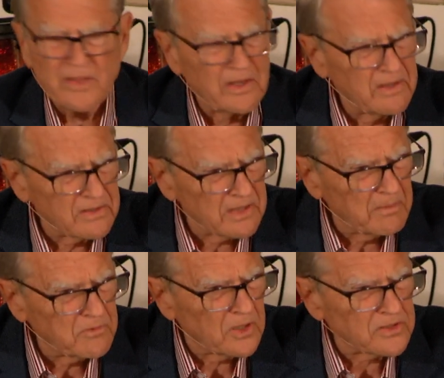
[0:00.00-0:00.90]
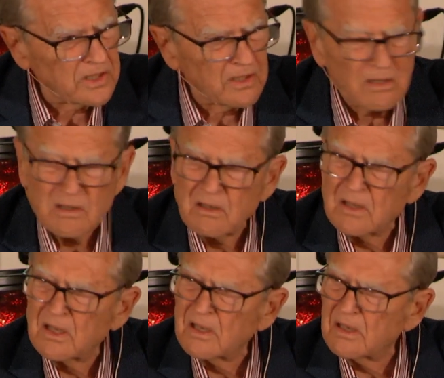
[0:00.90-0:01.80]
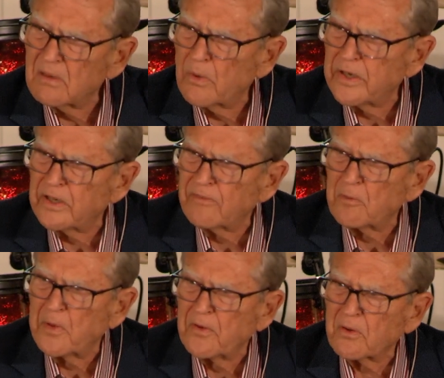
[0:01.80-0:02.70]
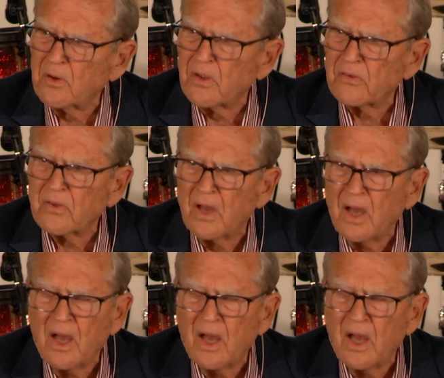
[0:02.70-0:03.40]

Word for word: than say, I'm trusting what he did for me on the cross,